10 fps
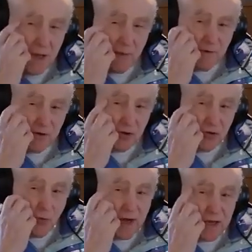I mean,
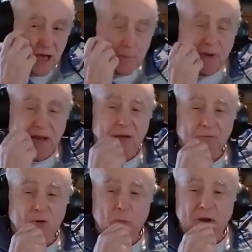to wake up and
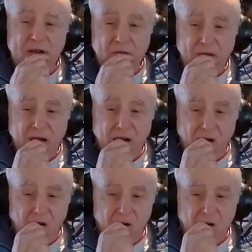have nobody
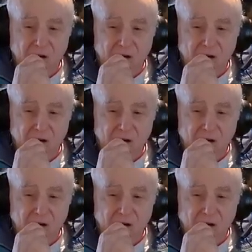there